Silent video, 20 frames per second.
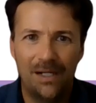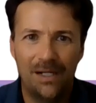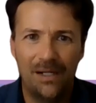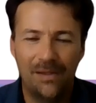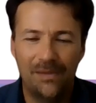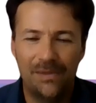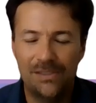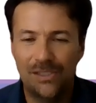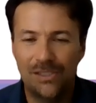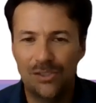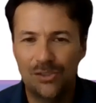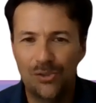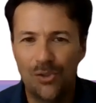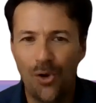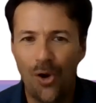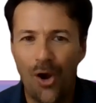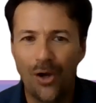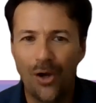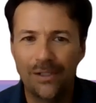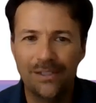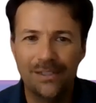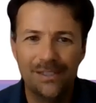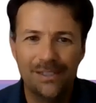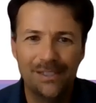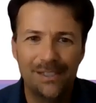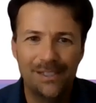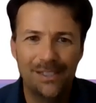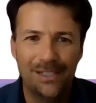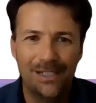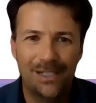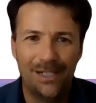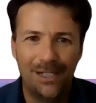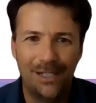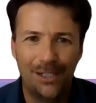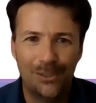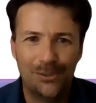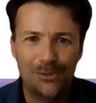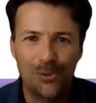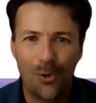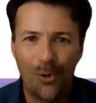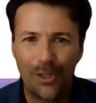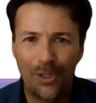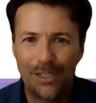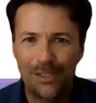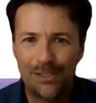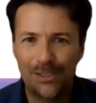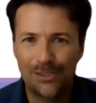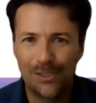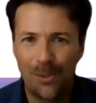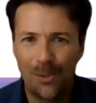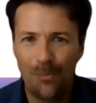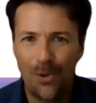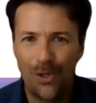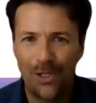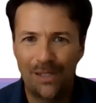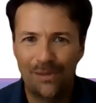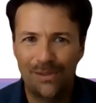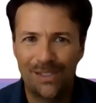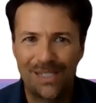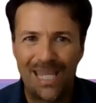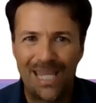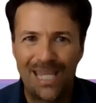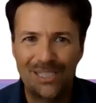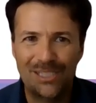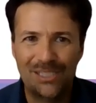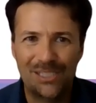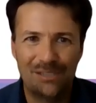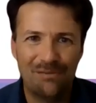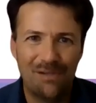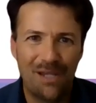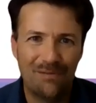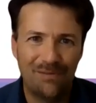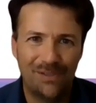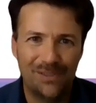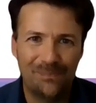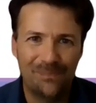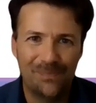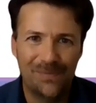This is God talking to someone at the gates of heaven.